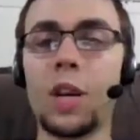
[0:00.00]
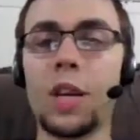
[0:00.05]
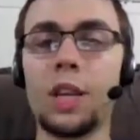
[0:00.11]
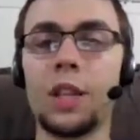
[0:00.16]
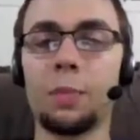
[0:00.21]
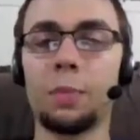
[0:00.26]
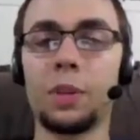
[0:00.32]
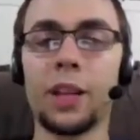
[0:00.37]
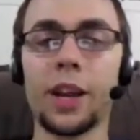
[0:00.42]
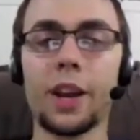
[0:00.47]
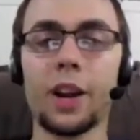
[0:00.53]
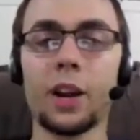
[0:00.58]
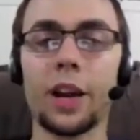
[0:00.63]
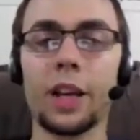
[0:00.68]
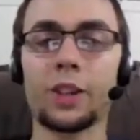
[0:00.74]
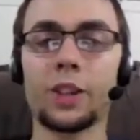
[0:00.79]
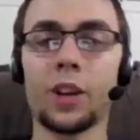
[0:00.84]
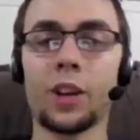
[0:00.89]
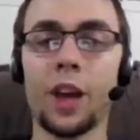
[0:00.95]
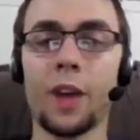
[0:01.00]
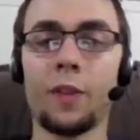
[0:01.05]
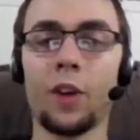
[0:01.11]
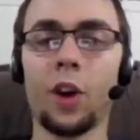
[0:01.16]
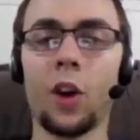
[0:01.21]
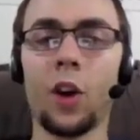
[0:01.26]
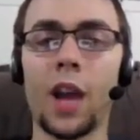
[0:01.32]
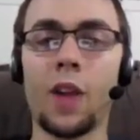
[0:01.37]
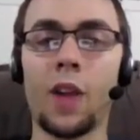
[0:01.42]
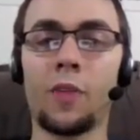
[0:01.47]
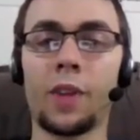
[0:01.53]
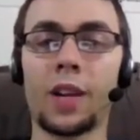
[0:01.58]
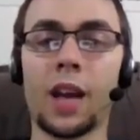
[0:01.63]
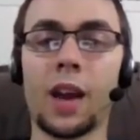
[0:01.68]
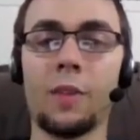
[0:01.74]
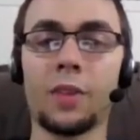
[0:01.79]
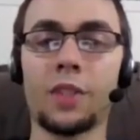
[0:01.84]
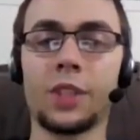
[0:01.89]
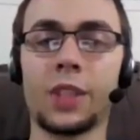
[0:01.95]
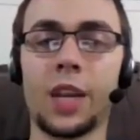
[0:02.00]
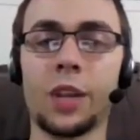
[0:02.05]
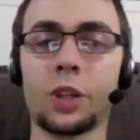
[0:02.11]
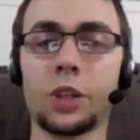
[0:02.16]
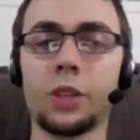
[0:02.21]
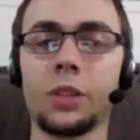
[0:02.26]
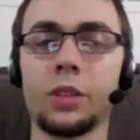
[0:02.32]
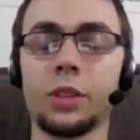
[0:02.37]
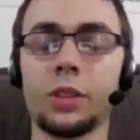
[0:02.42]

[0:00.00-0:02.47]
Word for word: the player, has have heard every conversation.